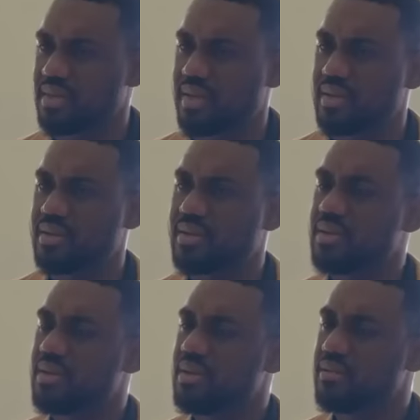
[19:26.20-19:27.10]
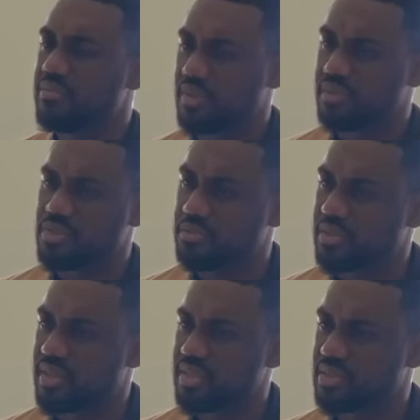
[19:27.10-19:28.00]
then I think we should
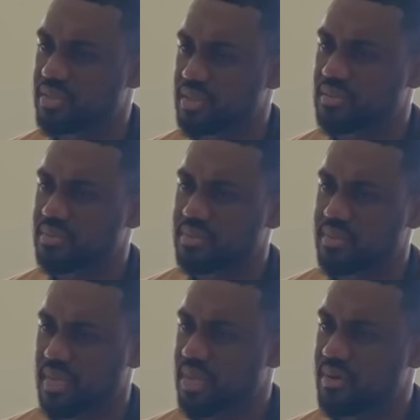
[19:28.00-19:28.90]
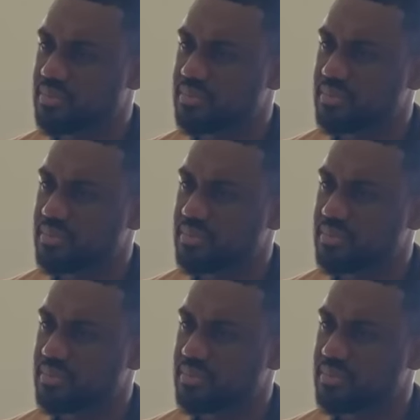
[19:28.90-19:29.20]
put an end to it right now.